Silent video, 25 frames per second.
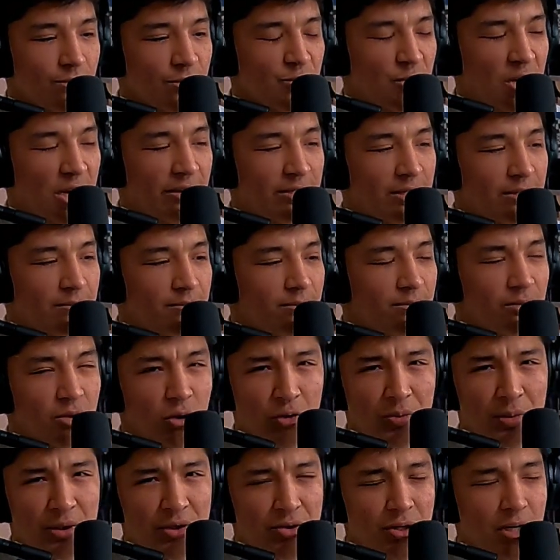traveling,
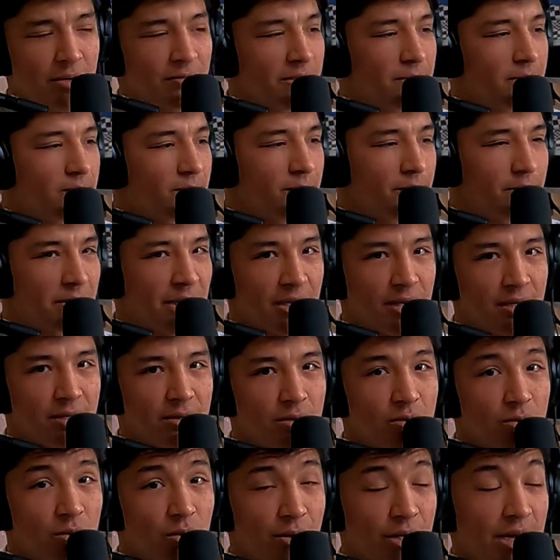a little bit of traveling, back
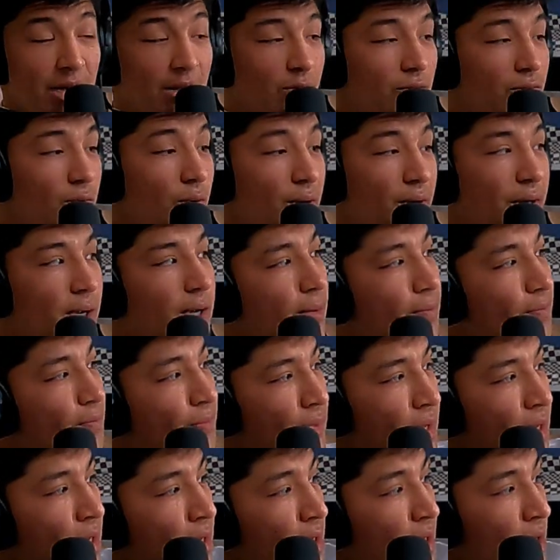in good old California.
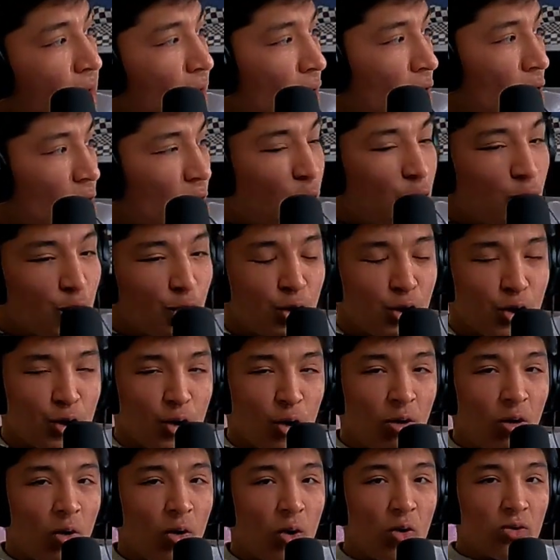
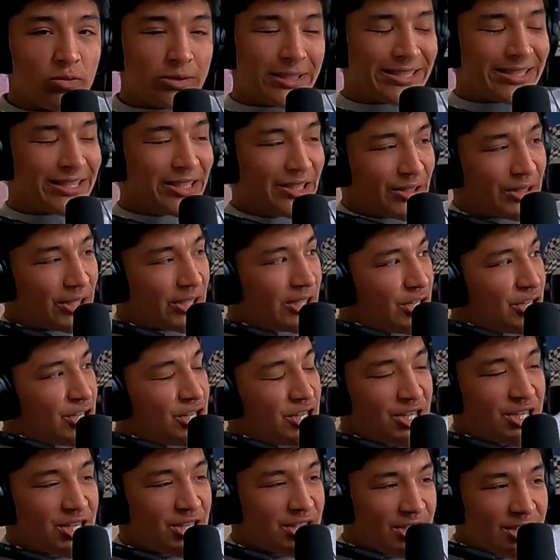Good old
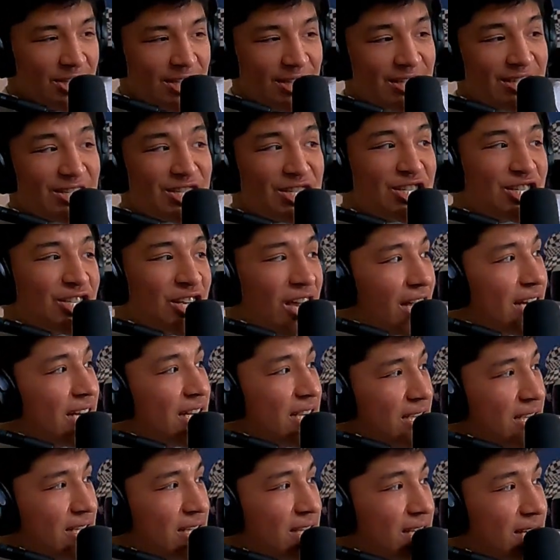delicious
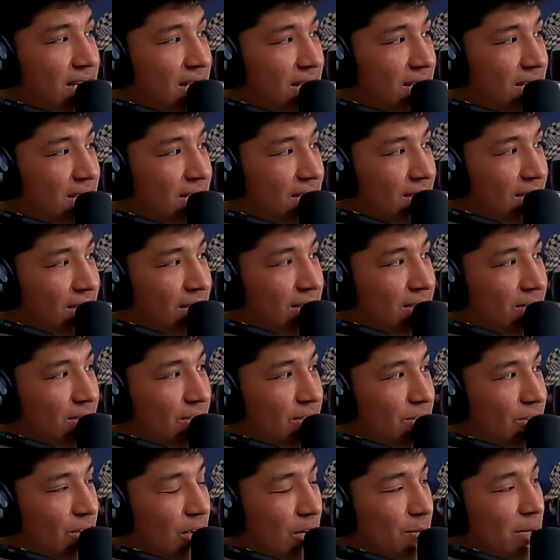sun
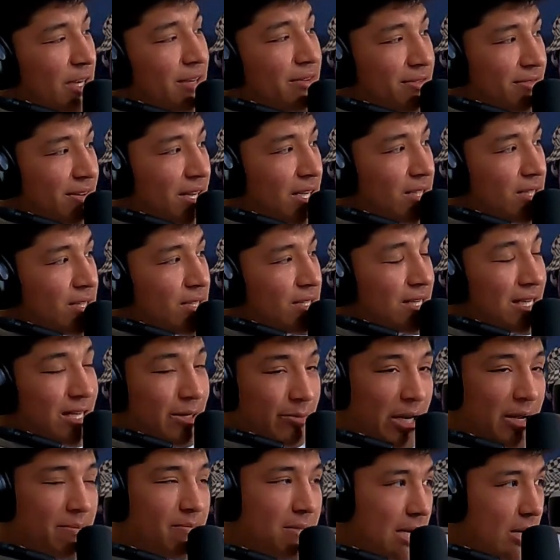on my face,
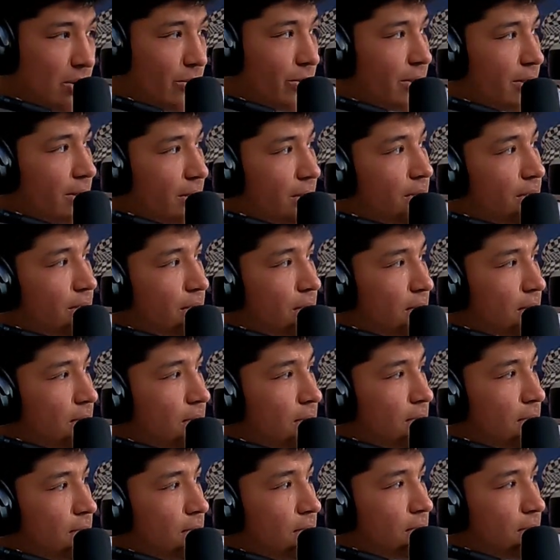in my mouth,
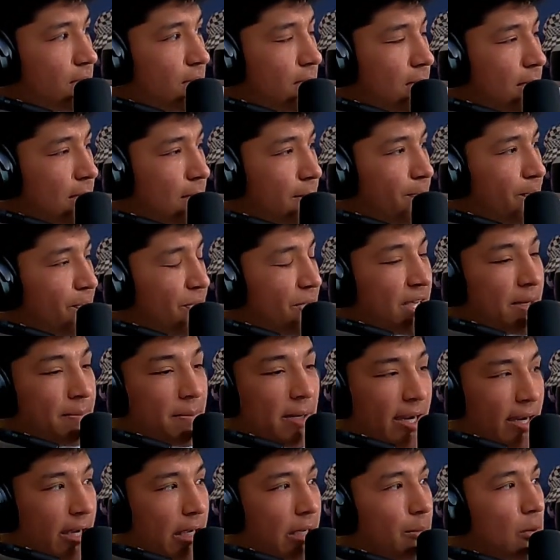um,
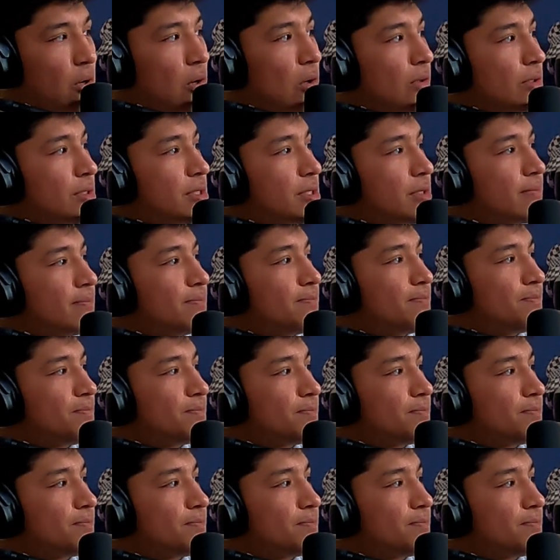in my eyeballs.